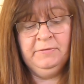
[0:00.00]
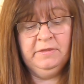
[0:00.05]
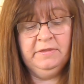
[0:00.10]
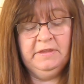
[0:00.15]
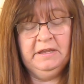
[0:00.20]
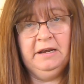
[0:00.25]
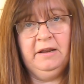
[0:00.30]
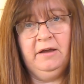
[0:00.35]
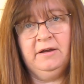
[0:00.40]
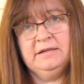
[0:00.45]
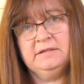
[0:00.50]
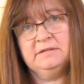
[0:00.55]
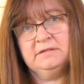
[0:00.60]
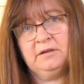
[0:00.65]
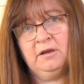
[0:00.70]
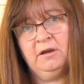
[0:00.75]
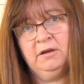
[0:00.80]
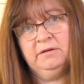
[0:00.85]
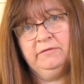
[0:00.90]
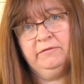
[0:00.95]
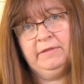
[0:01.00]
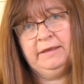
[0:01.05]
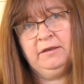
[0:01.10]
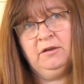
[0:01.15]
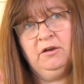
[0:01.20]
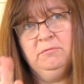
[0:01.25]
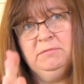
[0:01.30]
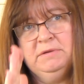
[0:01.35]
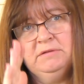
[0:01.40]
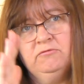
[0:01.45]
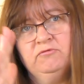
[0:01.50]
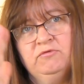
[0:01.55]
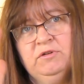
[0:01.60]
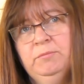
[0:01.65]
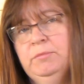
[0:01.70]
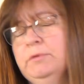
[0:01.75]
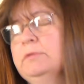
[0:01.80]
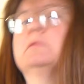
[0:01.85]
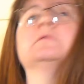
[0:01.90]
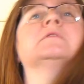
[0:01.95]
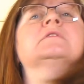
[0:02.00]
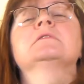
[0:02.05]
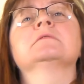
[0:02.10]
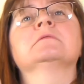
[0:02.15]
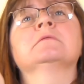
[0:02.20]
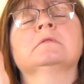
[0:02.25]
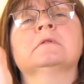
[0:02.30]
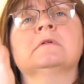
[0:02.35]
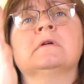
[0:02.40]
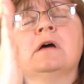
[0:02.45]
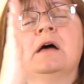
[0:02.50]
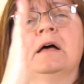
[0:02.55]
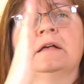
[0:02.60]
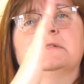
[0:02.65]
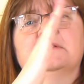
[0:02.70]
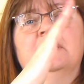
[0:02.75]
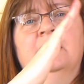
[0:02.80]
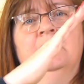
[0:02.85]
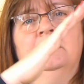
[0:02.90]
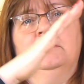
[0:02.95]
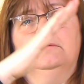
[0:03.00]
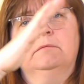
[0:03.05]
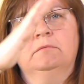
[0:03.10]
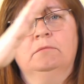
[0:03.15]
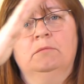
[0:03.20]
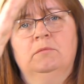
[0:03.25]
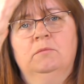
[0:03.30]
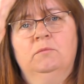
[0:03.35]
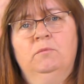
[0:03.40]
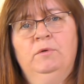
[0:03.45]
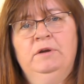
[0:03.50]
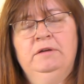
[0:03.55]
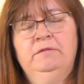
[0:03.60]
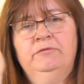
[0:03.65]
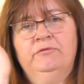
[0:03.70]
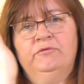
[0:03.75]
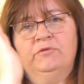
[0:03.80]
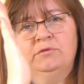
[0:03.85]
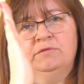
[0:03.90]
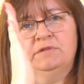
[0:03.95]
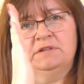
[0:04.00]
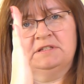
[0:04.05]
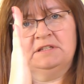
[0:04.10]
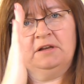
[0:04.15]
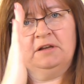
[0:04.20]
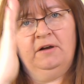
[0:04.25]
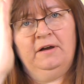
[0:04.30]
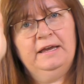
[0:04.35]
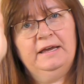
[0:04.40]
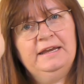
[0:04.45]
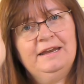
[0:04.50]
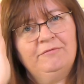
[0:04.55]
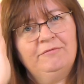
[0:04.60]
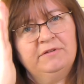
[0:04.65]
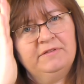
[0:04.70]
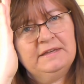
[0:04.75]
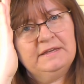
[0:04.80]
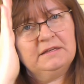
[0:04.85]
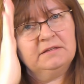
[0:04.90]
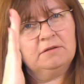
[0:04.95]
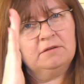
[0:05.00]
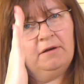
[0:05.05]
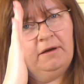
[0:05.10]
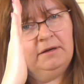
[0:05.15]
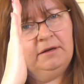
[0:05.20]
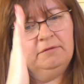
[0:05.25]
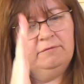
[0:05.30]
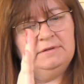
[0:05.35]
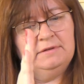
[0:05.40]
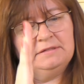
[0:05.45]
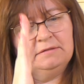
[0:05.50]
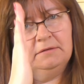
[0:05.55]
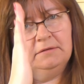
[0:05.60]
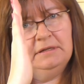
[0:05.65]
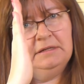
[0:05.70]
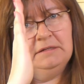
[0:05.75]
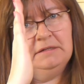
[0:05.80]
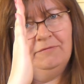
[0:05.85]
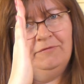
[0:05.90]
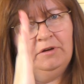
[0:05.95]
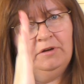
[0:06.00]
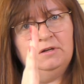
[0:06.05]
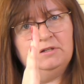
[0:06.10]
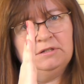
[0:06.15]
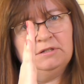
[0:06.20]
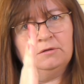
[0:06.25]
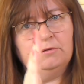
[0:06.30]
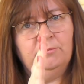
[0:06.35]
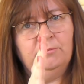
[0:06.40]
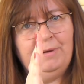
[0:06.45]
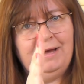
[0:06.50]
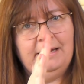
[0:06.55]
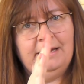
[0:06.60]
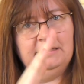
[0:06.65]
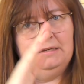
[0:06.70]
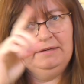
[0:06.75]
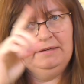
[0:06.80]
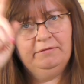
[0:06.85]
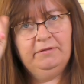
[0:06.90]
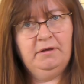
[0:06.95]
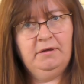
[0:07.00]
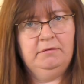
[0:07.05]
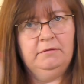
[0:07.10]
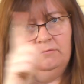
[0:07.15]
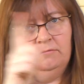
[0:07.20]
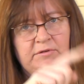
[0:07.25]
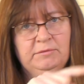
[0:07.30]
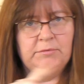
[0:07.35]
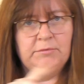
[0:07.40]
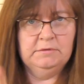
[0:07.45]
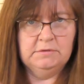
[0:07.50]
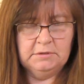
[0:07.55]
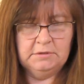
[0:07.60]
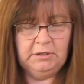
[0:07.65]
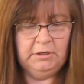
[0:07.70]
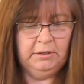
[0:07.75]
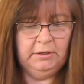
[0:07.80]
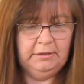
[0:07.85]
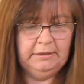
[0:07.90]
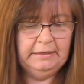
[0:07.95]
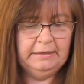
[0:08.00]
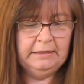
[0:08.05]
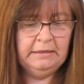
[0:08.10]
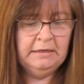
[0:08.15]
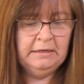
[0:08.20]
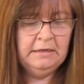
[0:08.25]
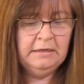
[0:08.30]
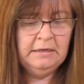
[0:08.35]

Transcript: The lights kind of, they come in ribbons as they weave through the sky, and everything's kind of is in a vertical pattern, even though the ribbons are curly.